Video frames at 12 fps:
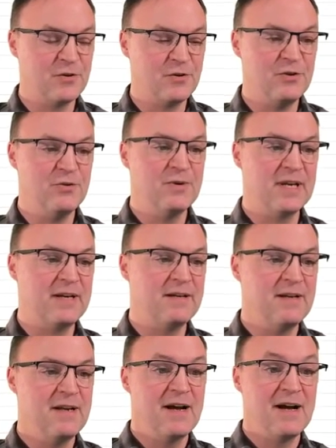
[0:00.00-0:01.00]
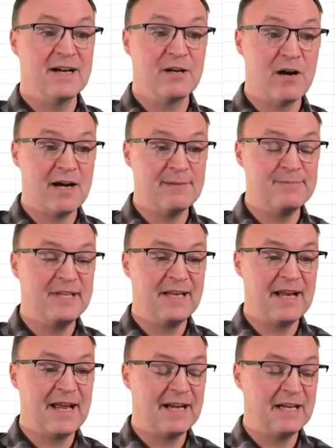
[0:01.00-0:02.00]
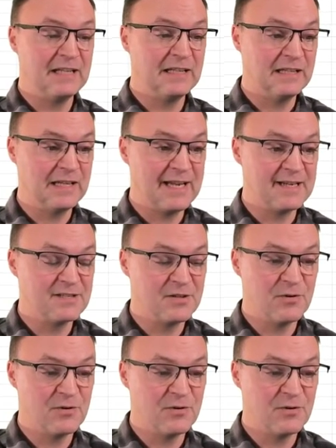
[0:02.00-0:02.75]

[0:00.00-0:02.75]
So you can copy and it links.